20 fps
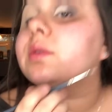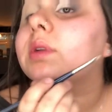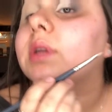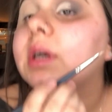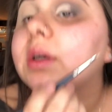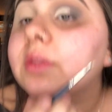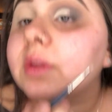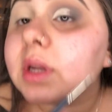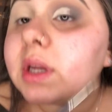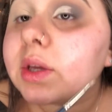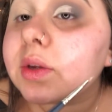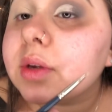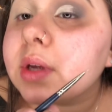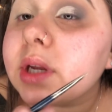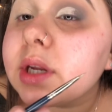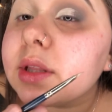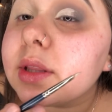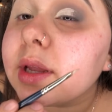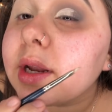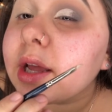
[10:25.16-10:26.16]
Now that I
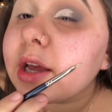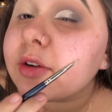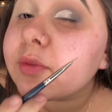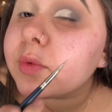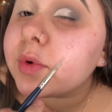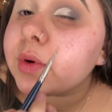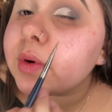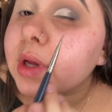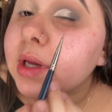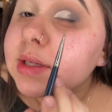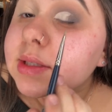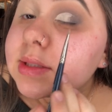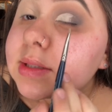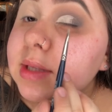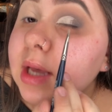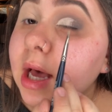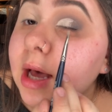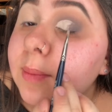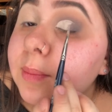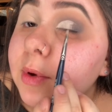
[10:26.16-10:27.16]
created that half moon, I
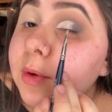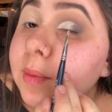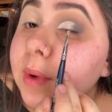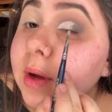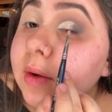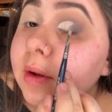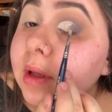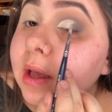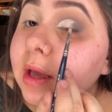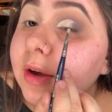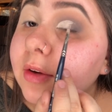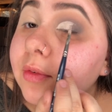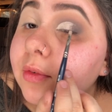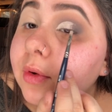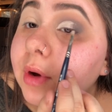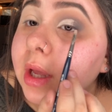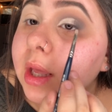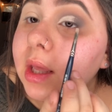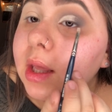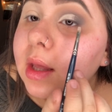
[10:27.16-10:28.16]
stop about
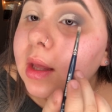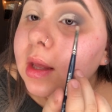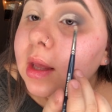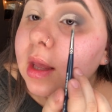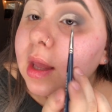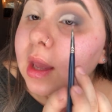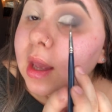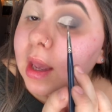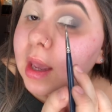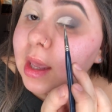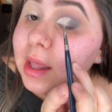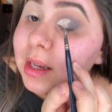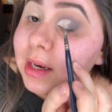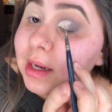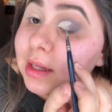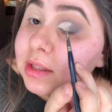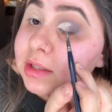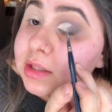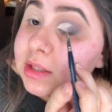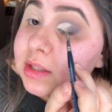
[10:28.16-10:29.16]
halfway and
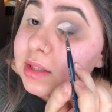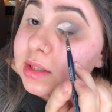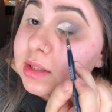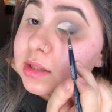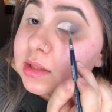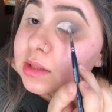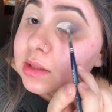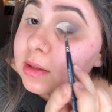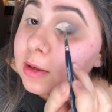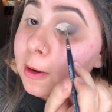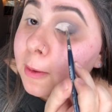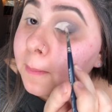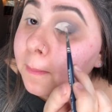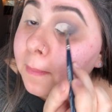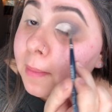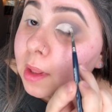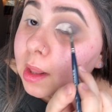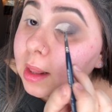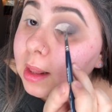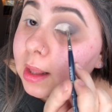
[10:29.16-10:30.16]
I just
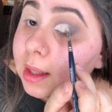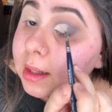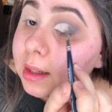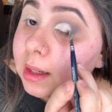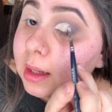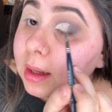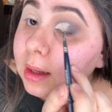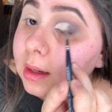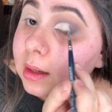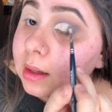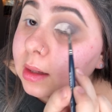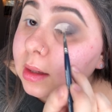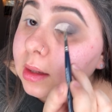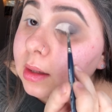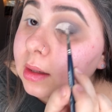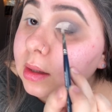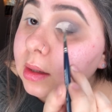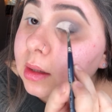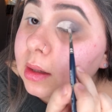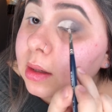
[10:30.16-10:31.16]
blend it.
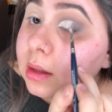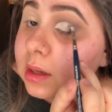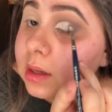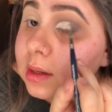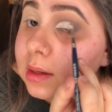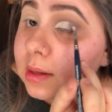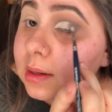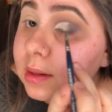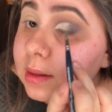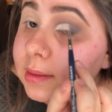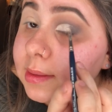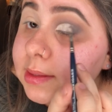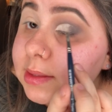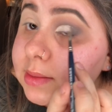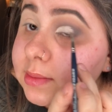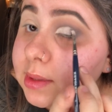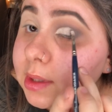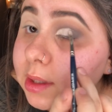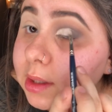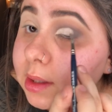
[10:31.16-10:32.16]
Because
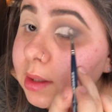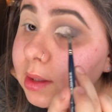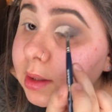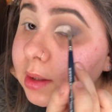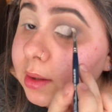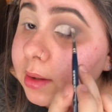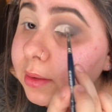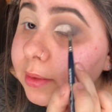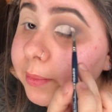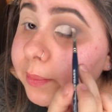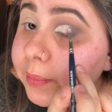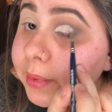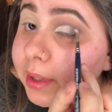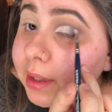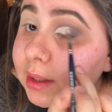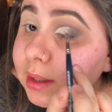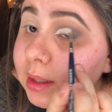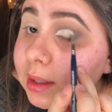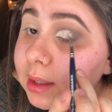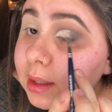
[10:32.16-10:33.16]
we are going to go
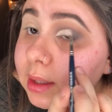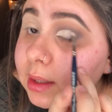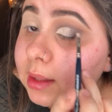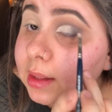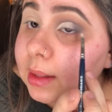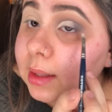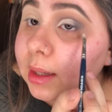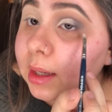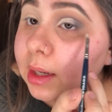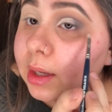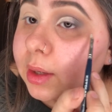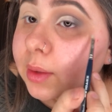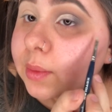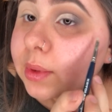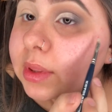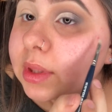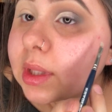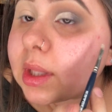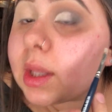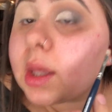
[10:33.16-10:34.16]
back in later
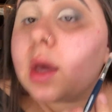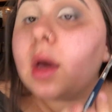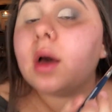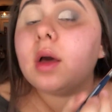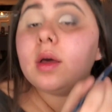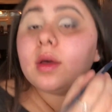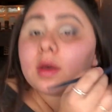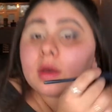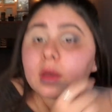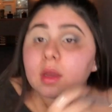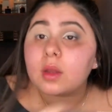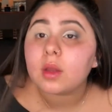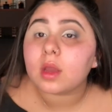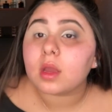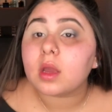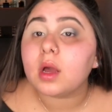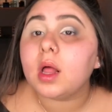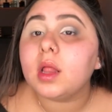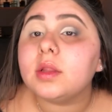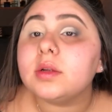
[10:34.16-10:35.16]
with the
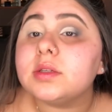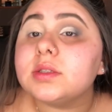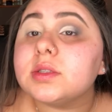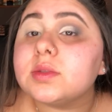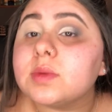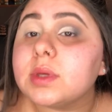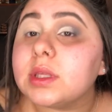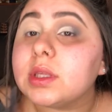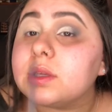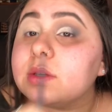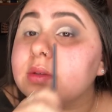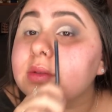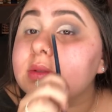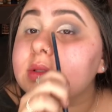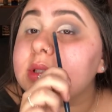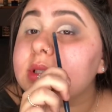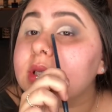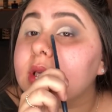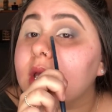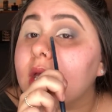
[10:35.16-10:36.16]
colors we
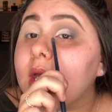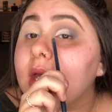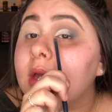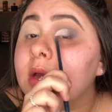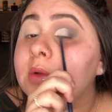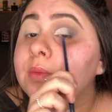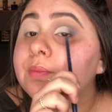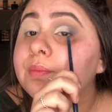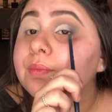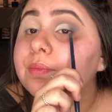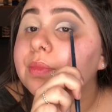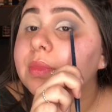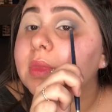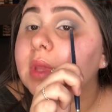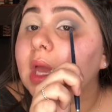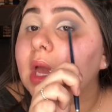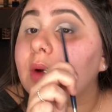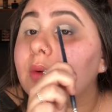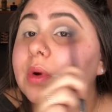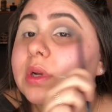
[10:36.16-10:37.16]
used.
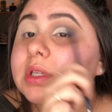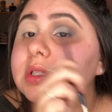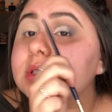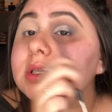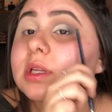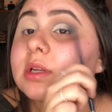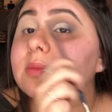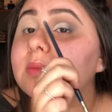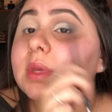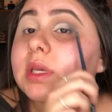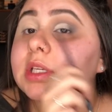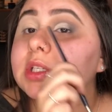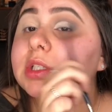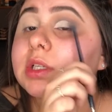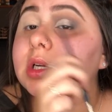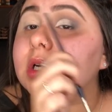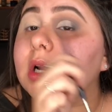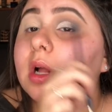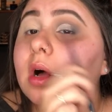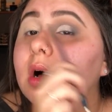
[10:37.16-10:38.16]
And we're just going to make
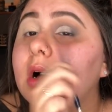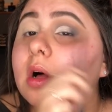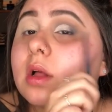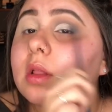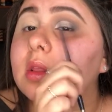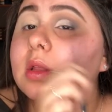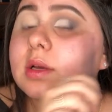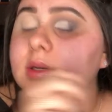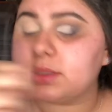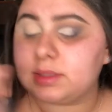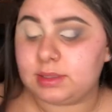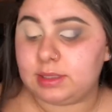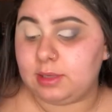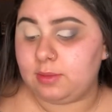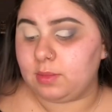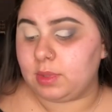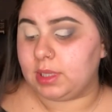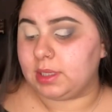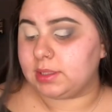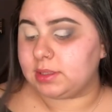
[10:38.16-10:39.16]
sure it all looks
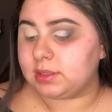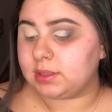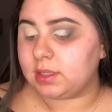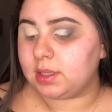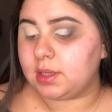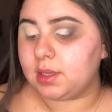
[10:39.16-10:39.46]
seamless.